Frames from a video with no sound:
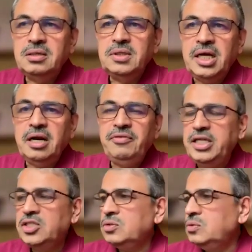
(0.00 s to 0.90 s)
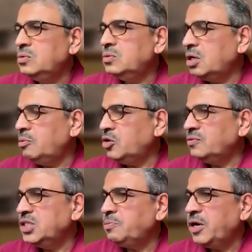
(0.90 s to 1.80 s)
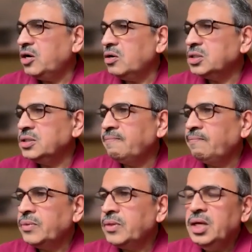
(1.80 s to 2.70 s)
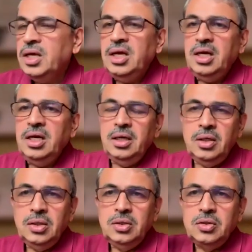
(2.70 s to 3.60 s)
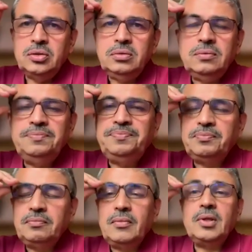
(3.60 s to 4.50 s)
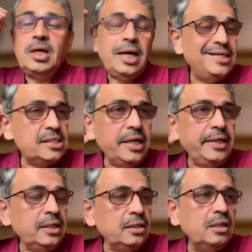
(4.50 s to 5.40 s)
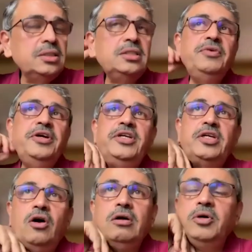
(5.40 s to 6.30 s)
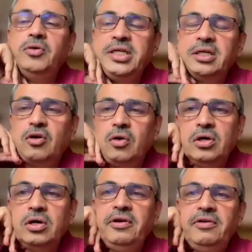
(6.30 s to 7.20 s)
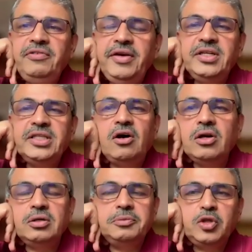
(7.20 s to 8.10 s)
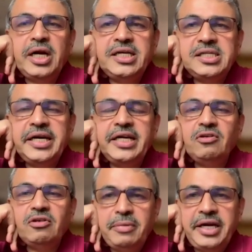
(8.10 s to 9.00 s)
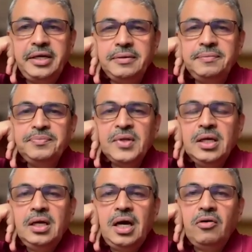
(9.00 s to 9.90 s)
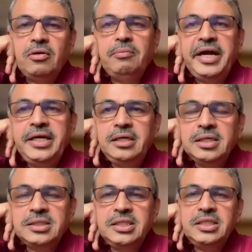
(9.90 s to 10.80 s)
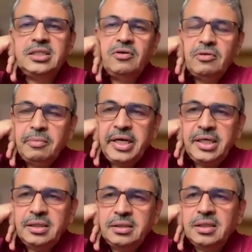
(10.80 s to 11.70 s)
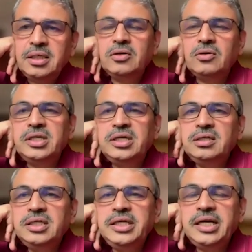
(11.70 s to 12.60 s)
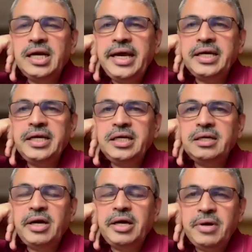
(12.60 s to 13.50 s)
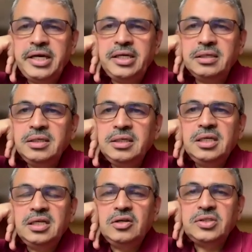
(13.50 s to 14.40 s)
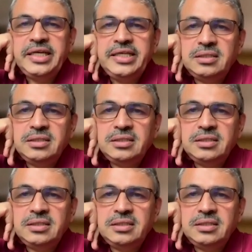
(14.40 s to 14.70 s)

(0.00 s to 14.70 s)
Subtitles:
there are ways to come out of this paradox. So, understanding us, when we talk about in a colloquial way, it's all about understanding our mind. Our mind does this. Our mind, didn't like it. My mind, says,